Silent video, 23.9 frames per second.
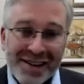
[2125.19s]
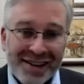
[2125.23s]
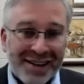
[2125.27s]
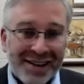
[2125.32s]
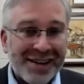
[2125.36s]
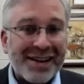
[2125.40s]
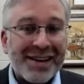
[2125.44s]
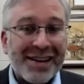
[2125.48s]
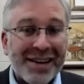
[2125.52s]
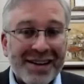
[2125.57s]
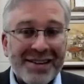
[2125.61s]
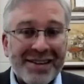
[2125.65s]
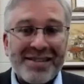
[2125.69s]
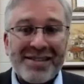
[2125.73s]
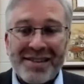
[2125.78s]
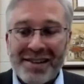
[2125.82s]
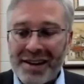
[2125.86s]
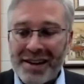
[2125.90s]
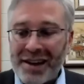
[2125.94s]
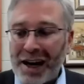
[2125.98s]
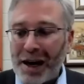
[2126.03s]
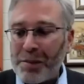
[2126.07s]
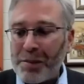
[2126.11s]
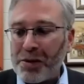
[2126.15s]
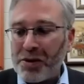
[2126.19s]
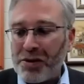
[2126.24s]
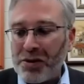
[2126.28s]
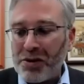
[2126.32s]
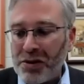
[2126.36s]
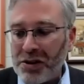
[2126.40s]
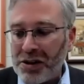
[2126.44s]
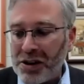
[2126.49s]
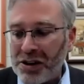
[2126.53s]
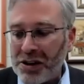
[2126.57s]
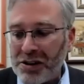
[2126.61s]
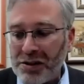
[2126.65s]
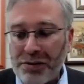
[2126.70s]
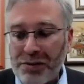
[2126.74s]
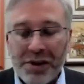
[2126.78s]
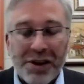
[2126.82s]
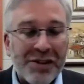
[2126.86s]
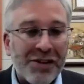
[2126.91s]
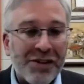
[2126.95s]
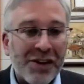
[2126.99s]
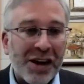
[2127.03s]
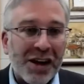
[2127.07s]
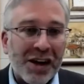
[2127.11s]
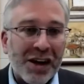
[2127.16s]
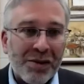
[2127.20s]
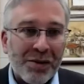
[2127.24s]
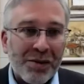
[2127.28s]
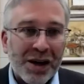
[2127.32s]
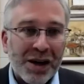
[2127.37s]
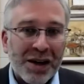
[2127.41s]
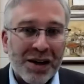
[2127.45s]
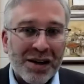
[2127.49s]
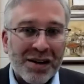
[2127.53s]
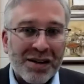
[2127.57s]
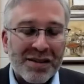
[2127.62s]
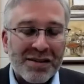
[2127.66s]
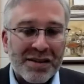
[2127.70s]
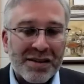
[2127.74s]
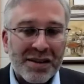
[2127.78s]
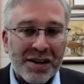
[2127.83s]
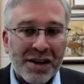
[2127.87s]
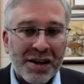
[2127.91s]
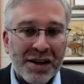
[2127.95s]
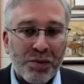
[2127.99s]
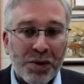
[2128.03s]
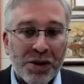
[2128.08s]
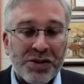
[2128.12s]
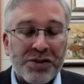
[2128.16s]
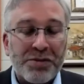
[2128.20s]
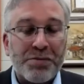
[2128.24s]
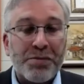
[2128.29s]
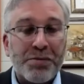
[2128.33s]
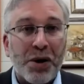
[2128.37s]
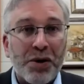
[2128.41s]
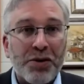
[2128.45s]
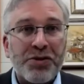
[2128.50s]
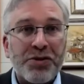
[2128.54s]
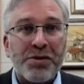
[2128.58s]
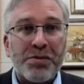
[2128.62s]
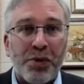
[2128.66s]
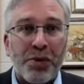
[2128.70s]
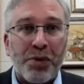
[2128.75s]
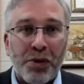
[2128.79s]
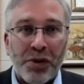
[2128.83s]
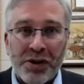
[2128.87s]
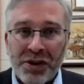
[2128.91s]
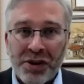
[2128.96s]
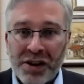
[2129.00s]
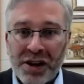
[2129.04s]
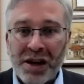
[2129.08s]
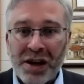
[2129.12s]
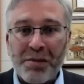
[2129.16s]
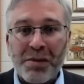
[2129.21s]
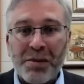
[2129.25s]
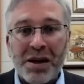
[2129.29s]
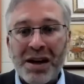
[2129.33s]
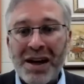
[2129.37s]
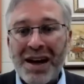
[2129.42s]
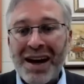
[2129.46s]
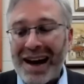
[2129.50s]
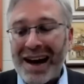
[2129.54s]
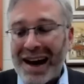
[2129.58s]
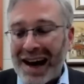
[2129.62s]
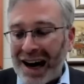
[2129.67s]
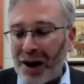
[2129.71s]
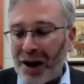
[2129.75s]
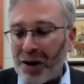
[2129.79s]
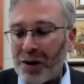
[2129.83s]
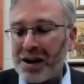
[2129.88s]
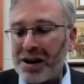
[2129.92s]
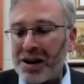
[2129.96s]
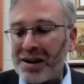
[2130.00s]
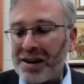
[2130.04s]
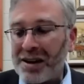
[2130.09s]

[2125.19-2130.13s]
it is the opportunity to reevaluate and decide what's most important to them and how can